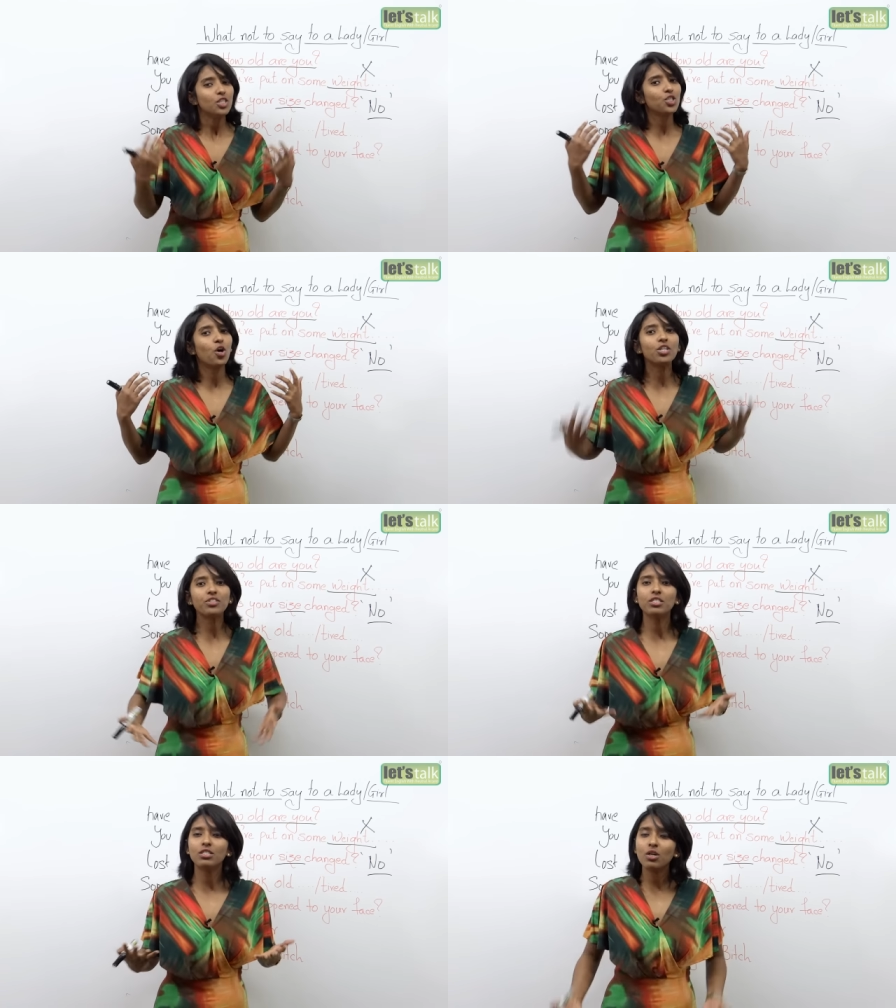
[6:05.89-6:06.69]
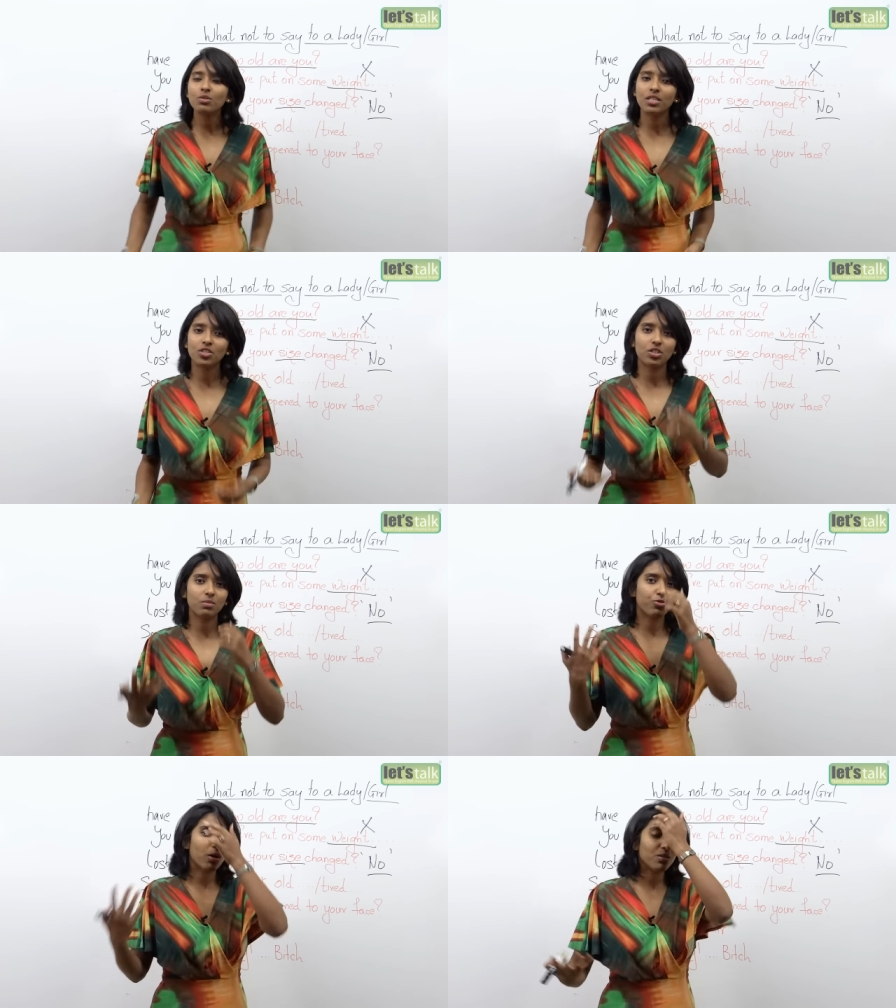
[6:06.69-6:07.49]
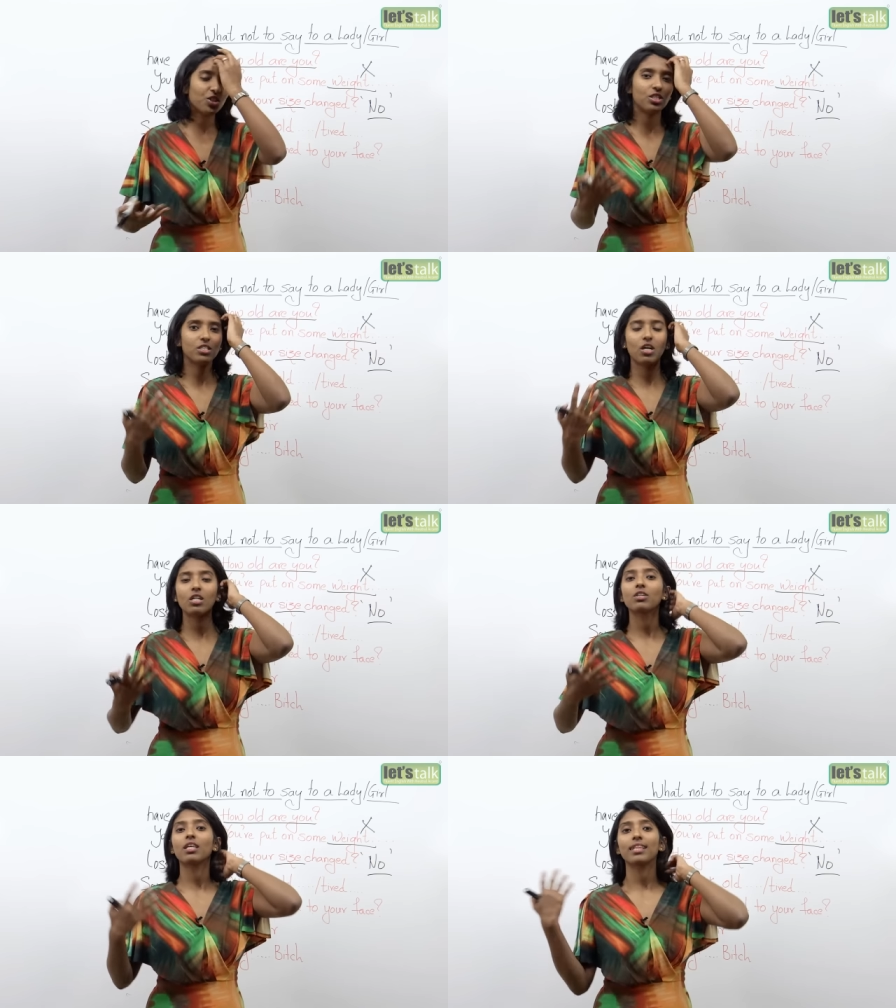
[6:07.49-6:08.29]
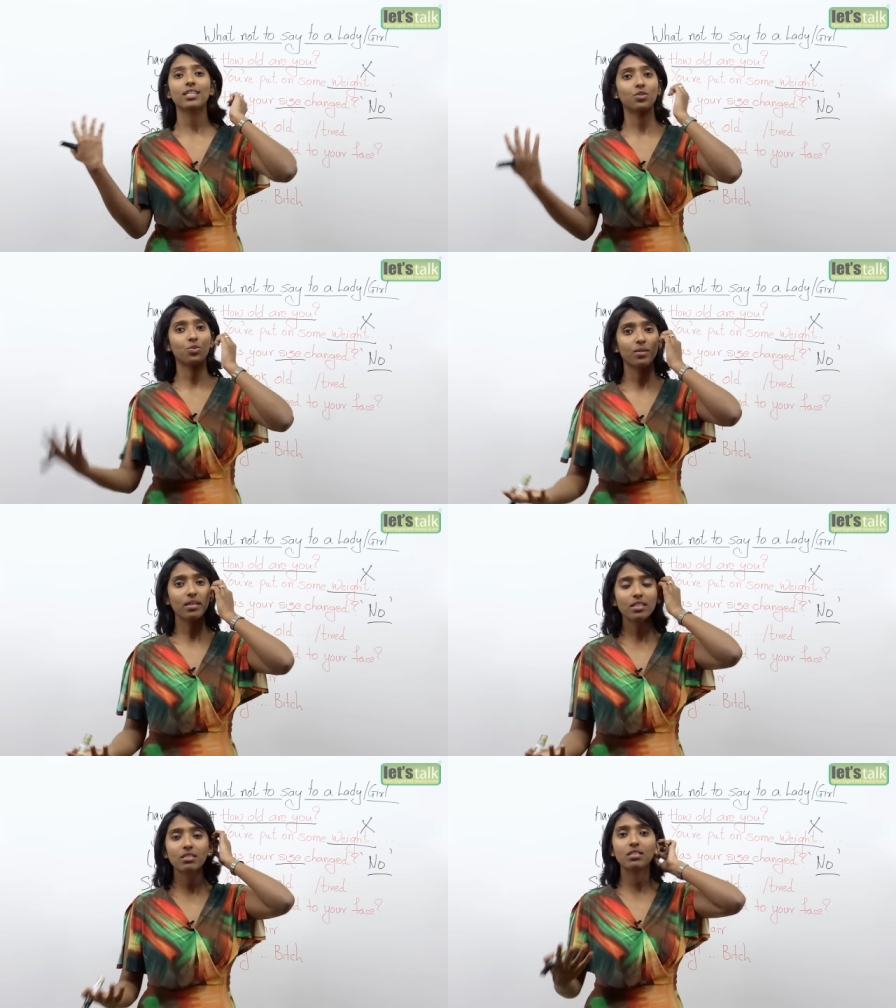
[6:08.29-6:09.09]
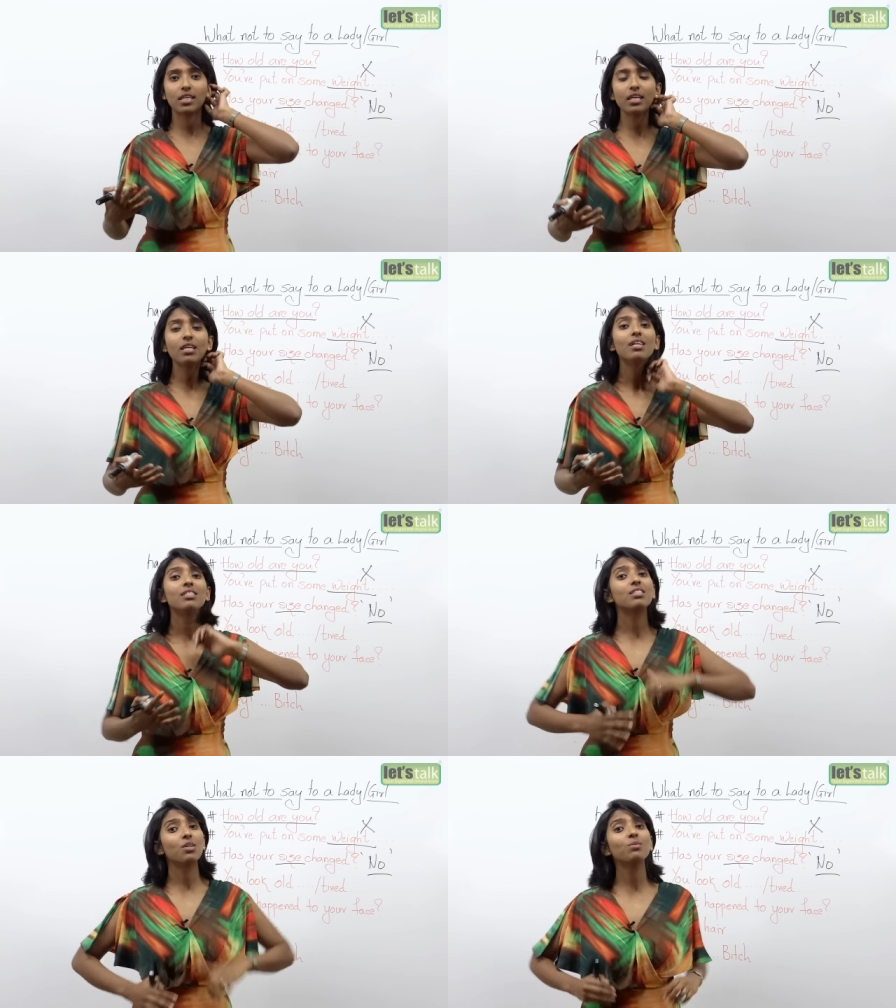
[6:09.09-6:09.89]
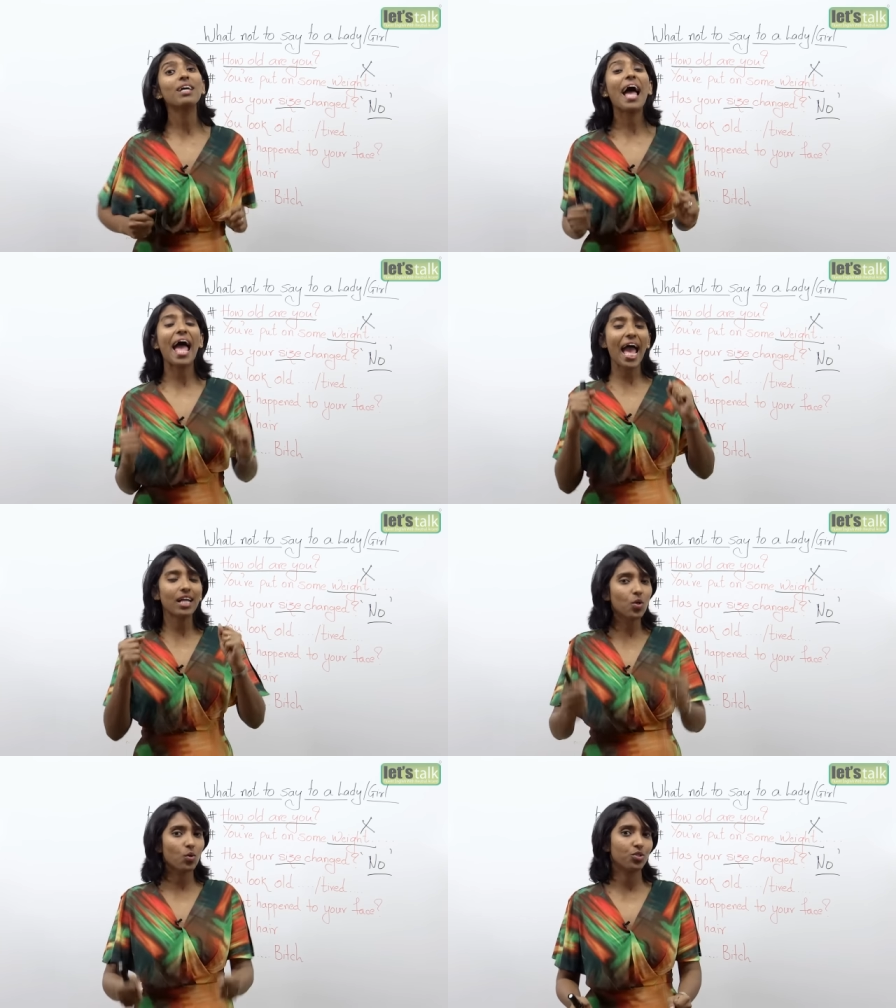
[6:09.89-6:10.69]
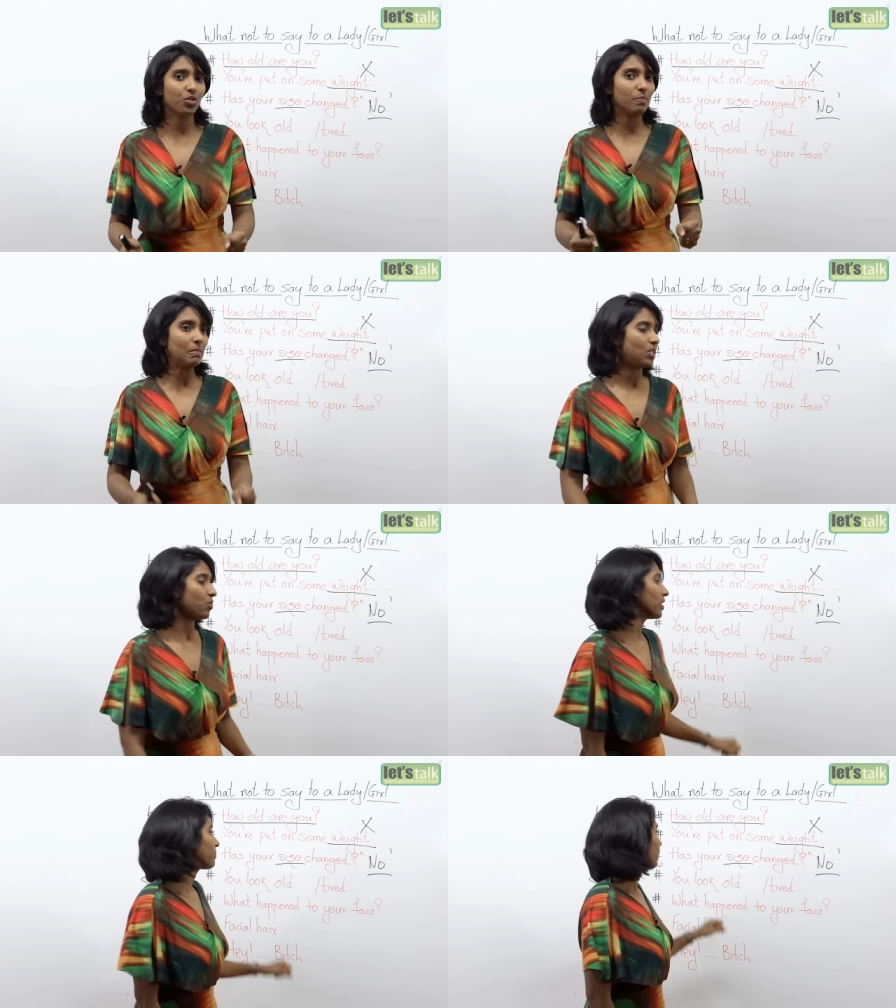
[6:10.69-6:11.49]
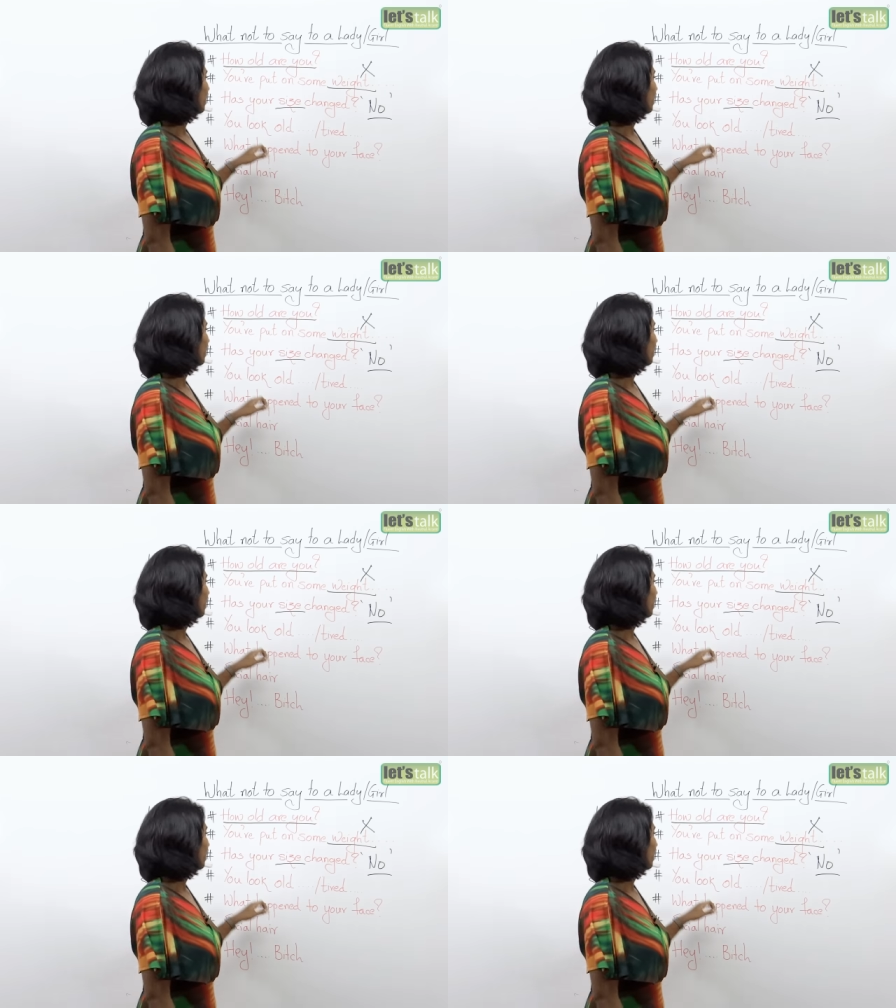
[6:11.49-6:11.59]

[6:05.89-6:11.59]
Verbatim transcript: She already knows that she's not looking that great today, so don't add on to her misery.